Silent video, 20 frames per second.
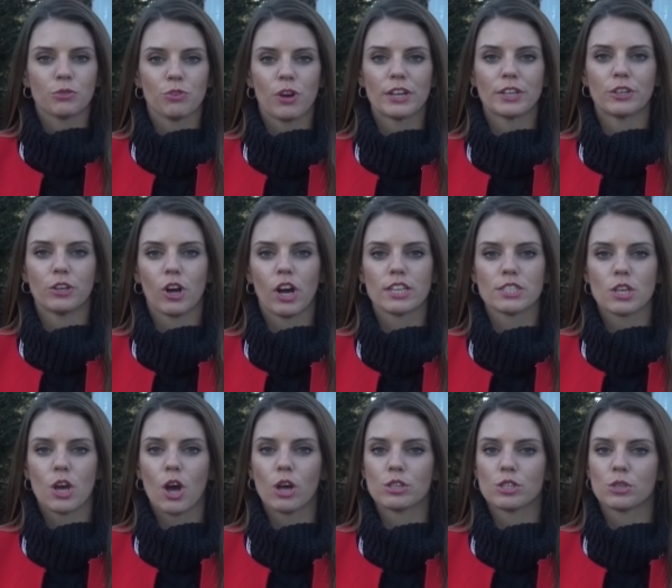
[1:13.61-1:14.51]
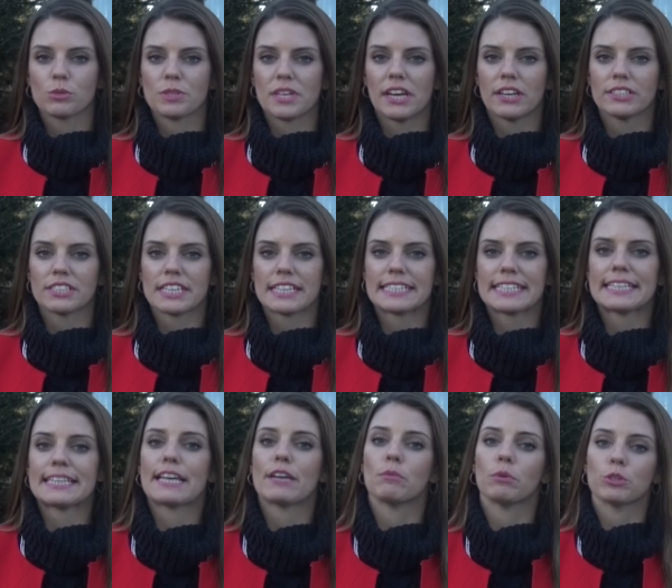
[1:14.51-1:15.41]
The Red Cross also tells us
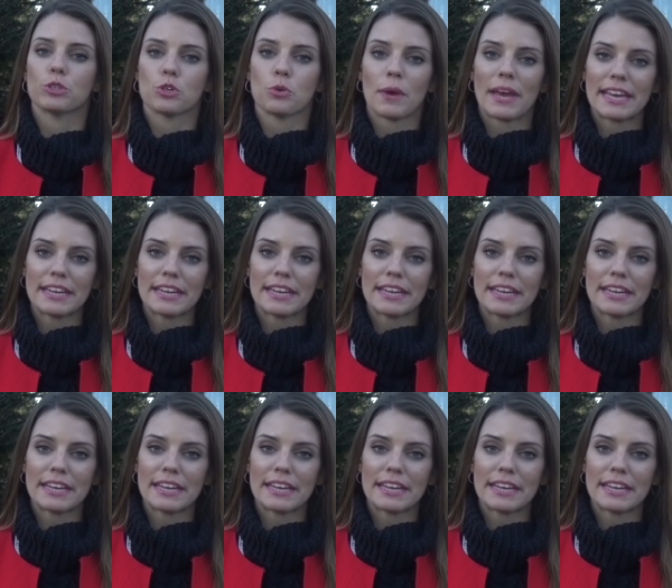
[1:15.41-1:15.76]
that they will do